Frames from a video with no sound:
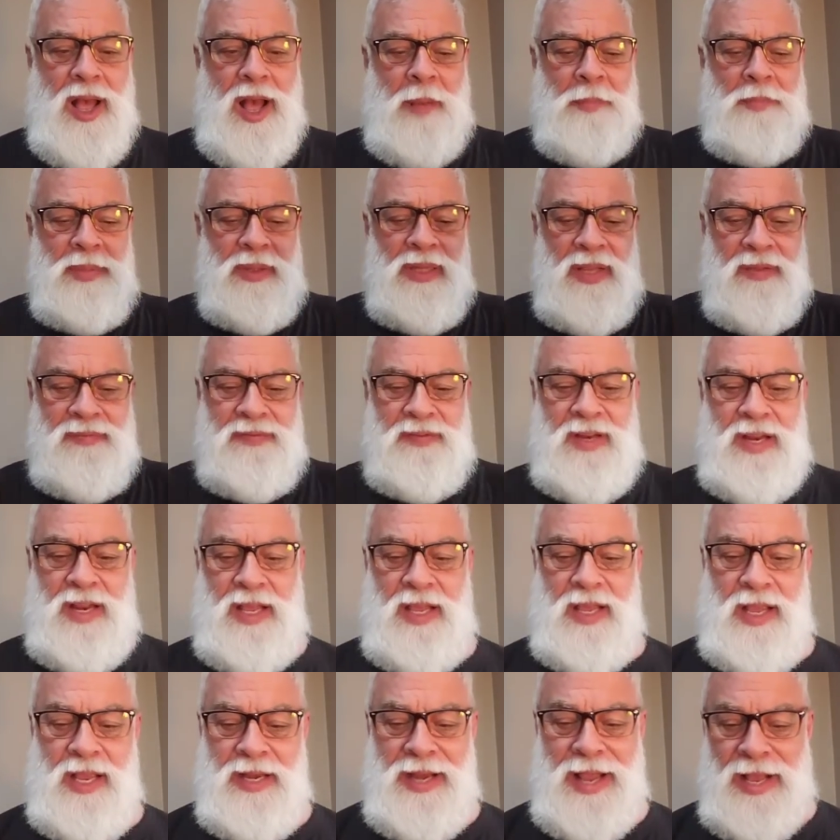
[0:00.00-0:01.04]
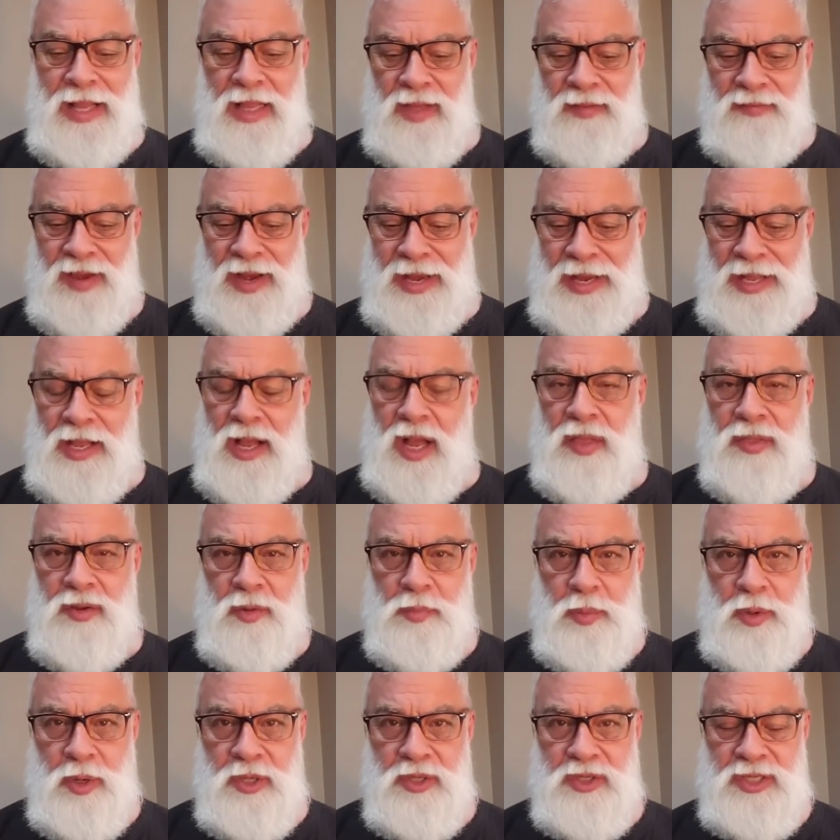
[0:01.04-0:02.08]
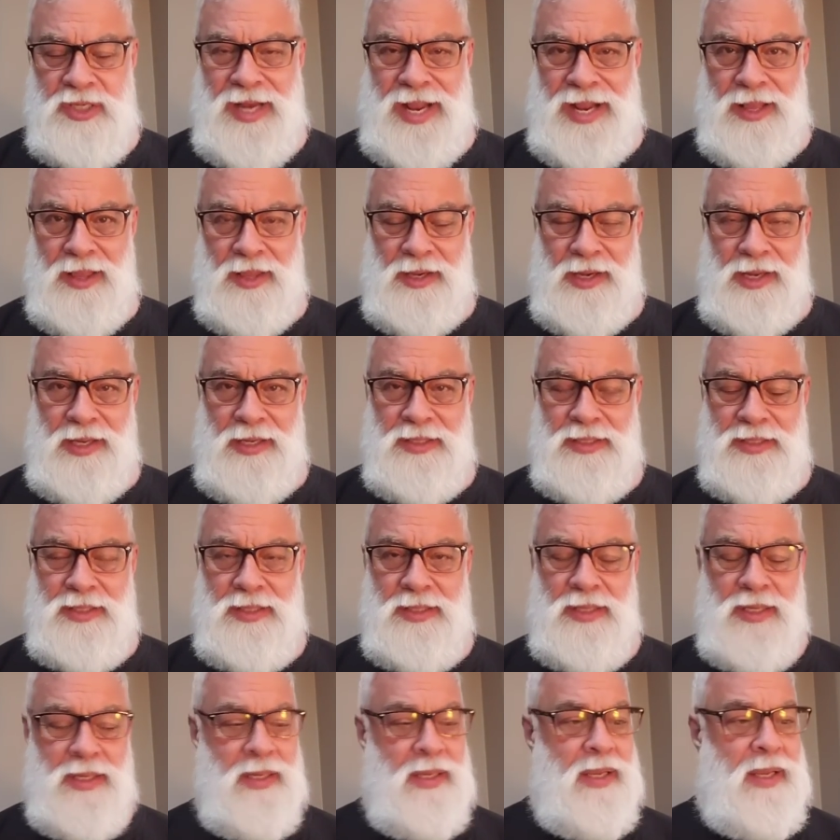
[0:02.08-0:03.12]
uplifting and elevating other personalities?